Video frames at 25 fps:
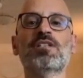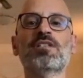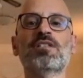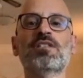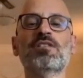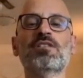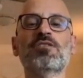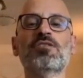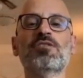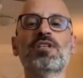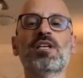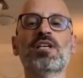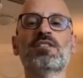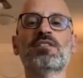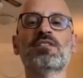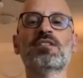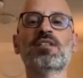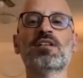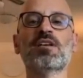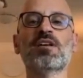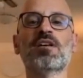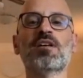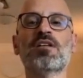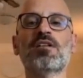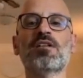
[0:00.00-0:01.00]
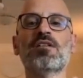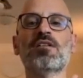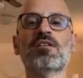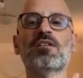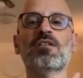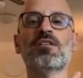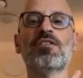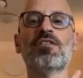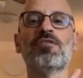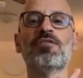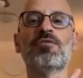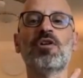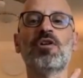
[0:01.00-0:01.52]
so that's the
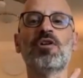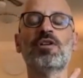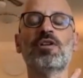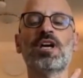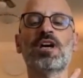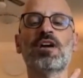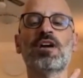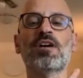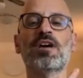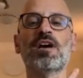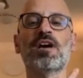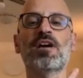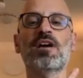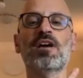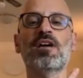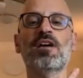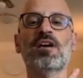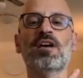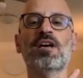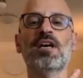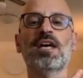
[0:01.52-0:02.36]
throat area.